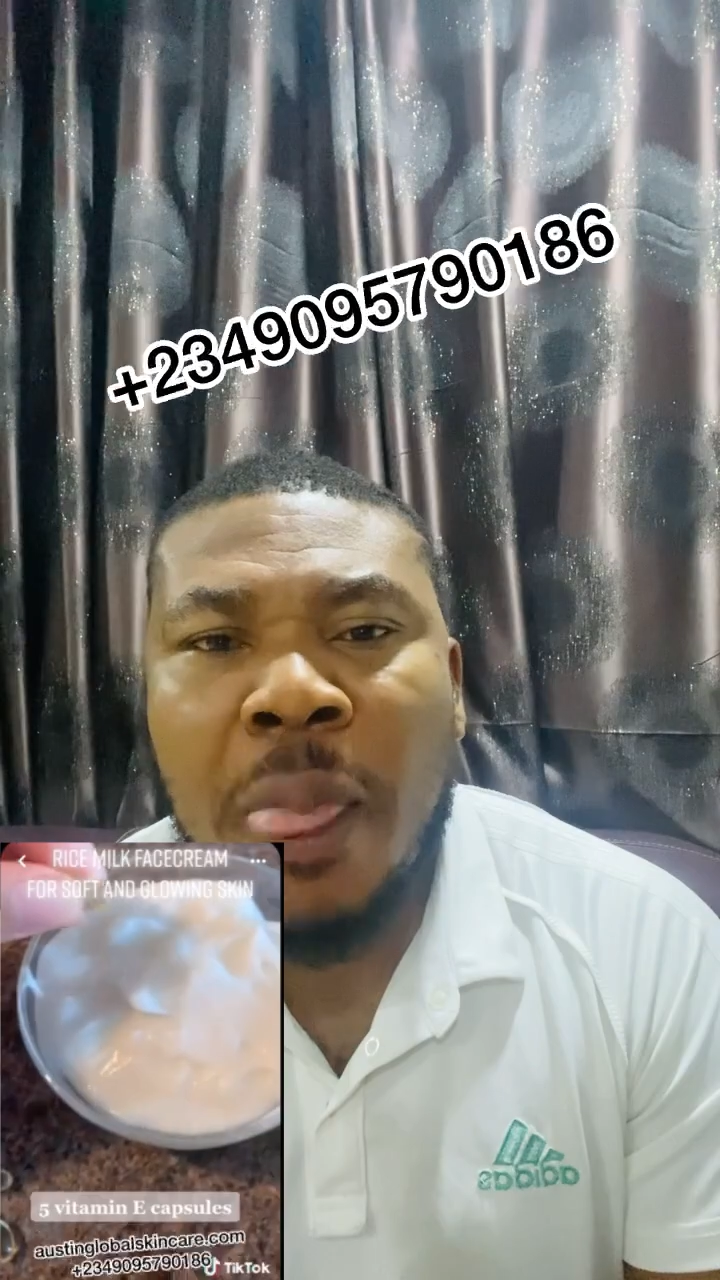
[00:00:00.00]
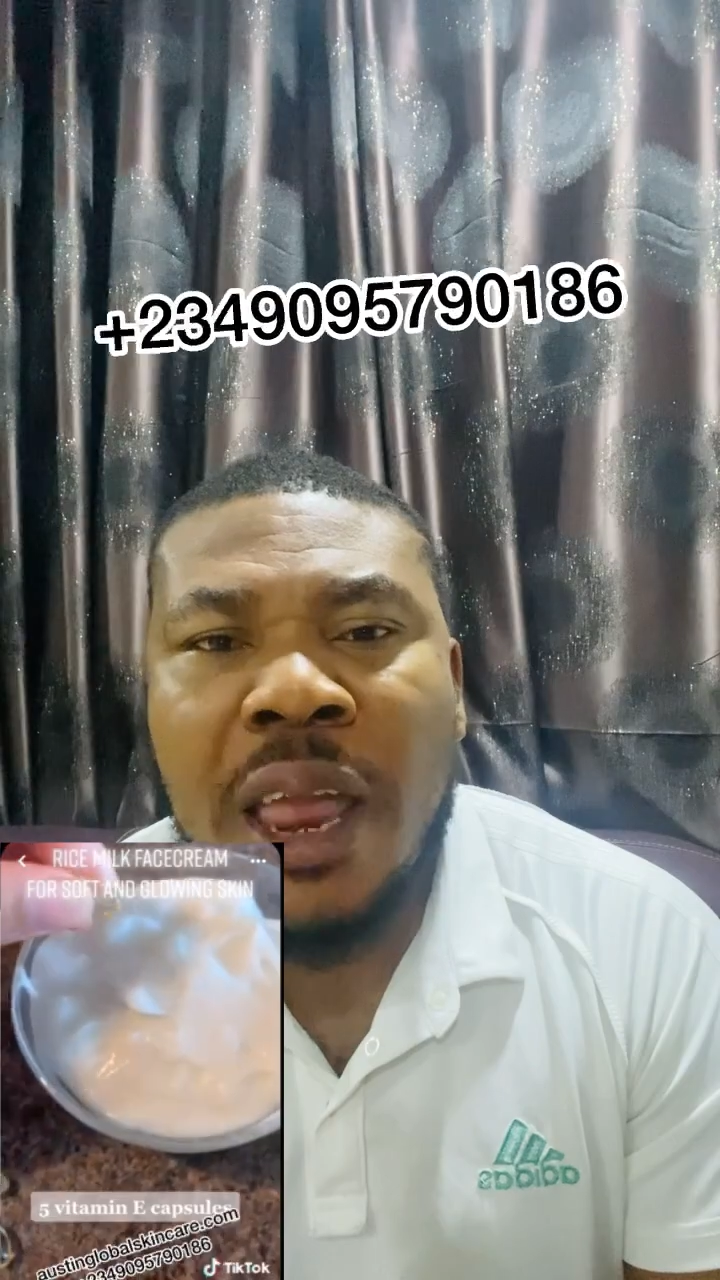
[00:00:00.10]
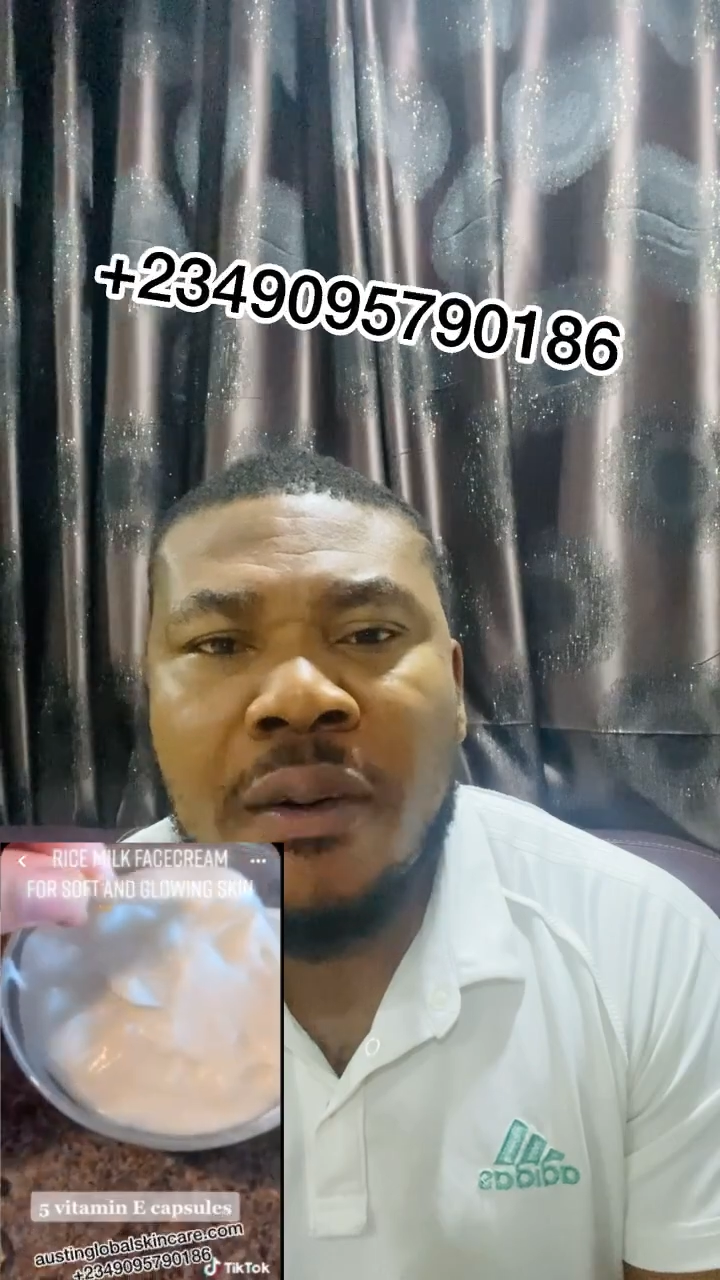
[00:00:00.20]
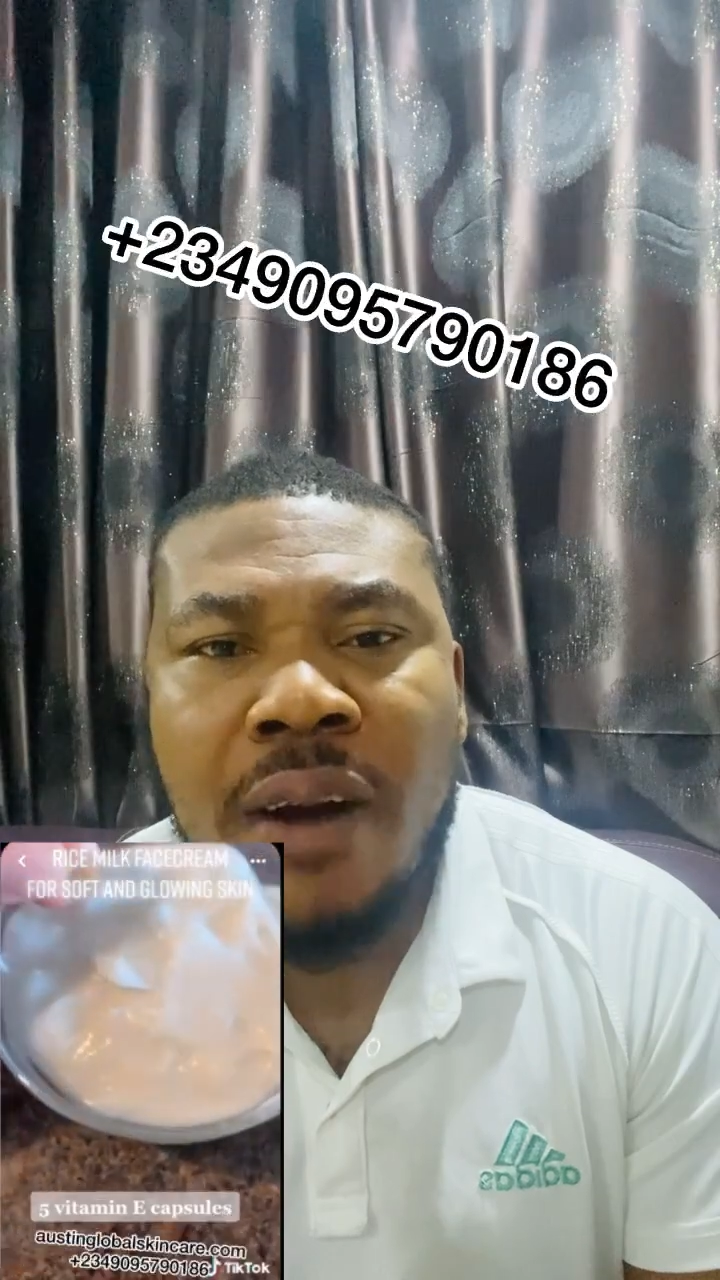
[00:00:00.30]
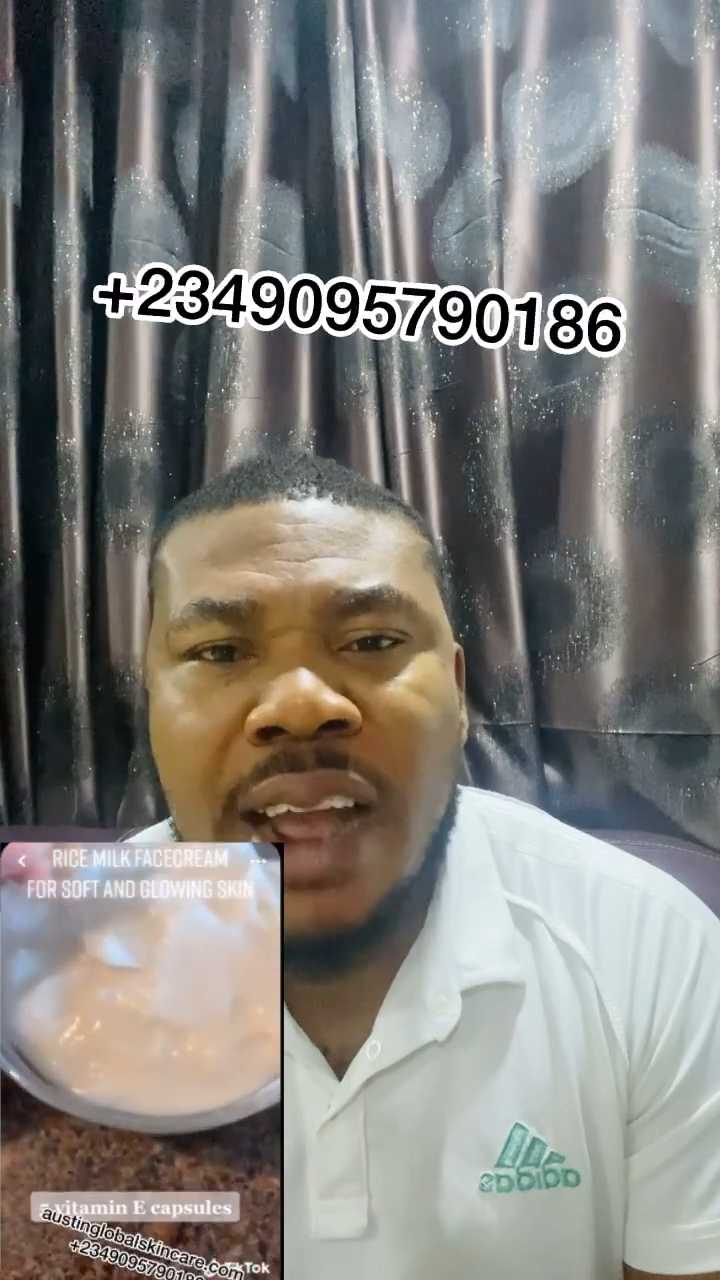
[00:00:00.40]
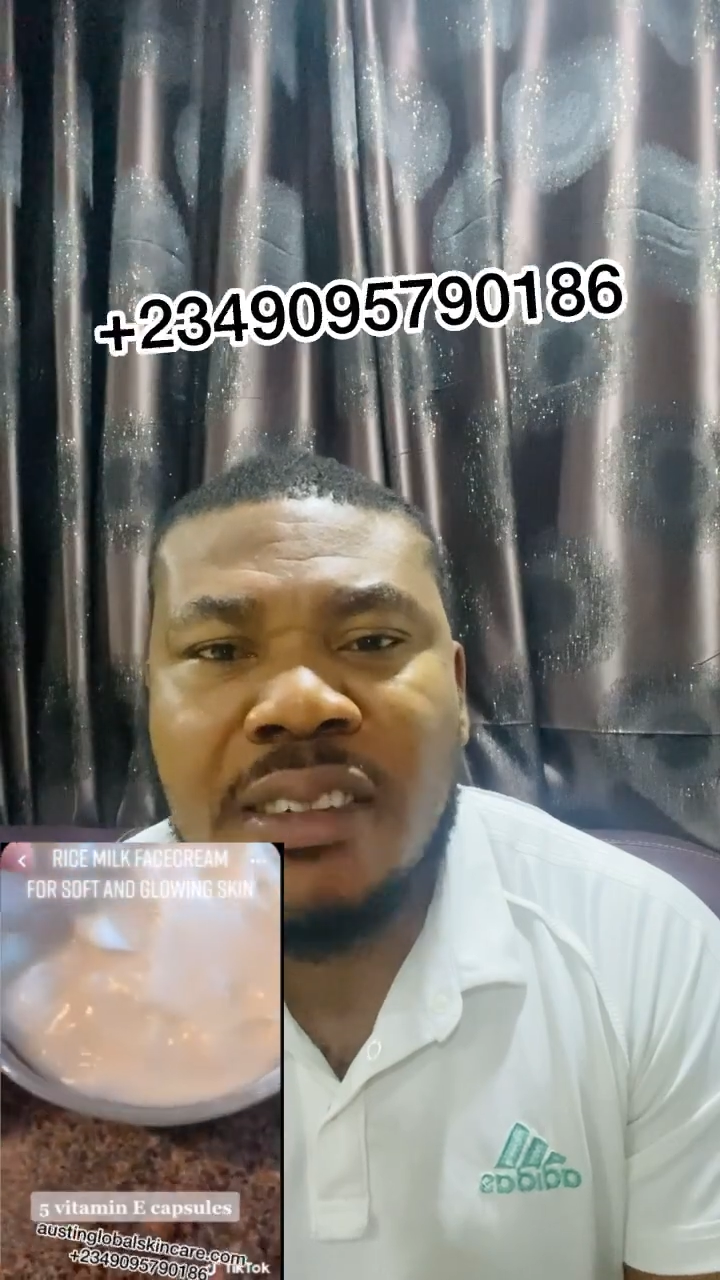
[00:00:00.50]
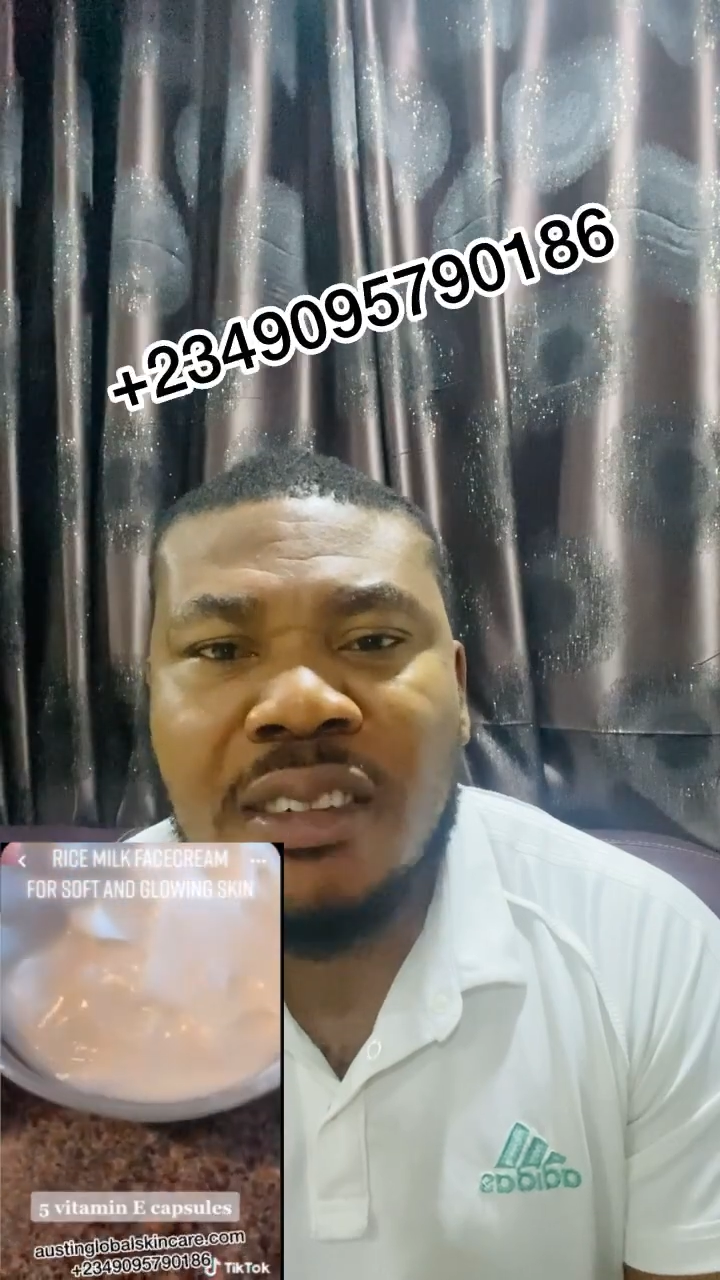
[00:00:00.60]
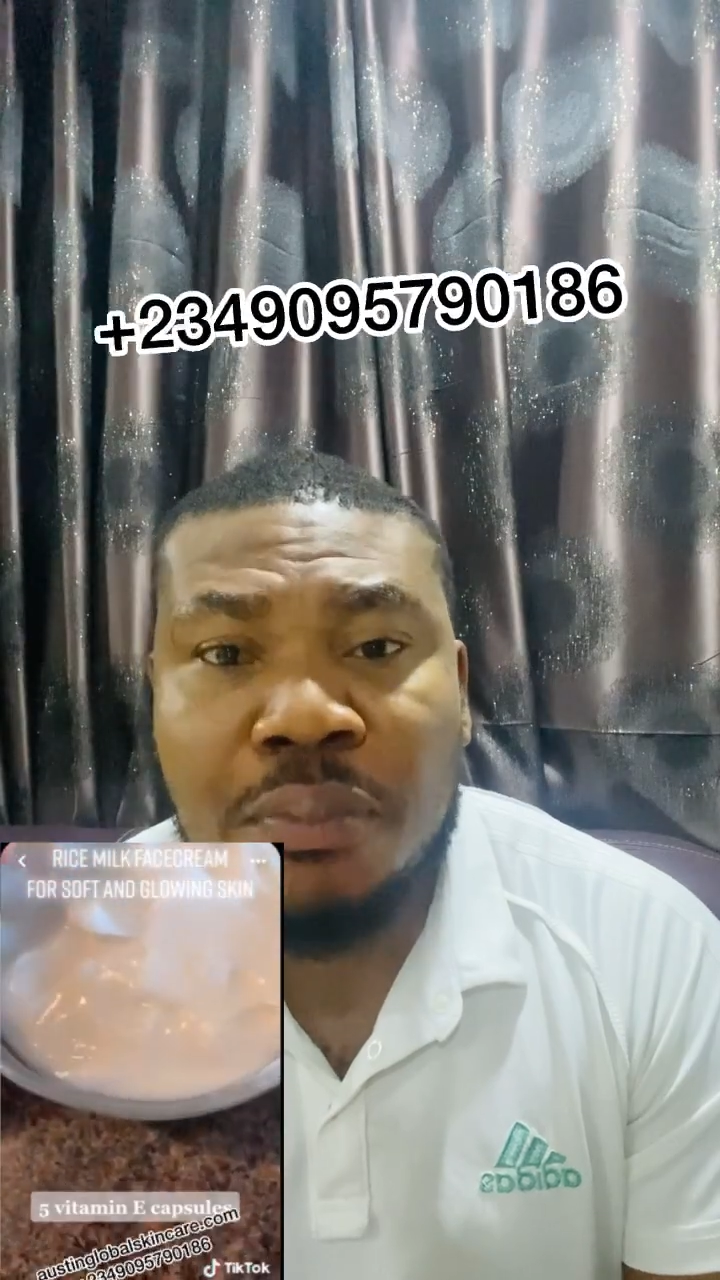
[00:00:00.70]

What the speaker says: rice